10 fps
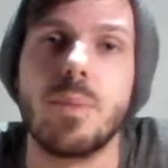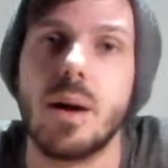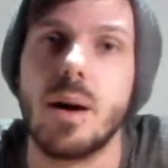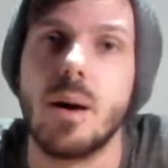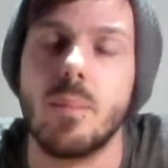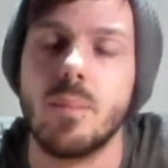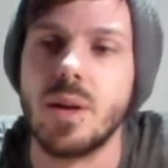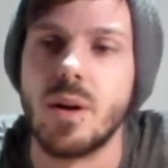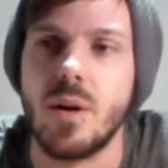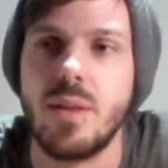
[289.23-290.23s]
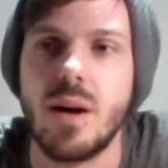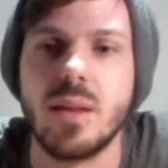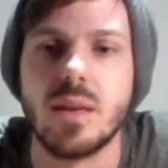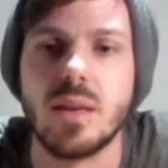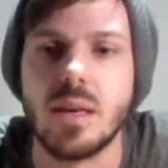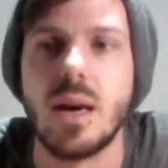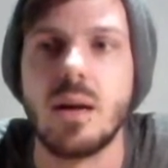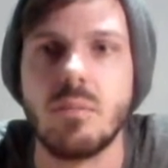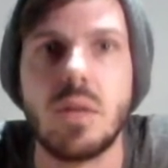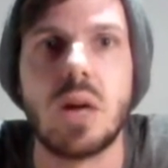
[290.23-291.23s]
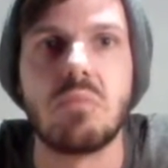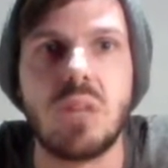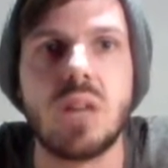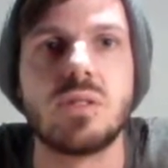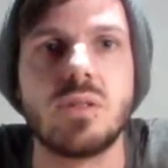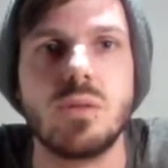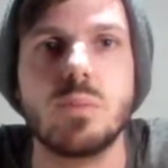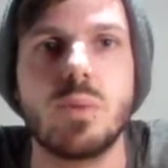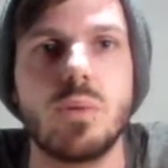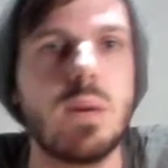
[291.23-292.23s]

You know, I think, yeah, that's suitable.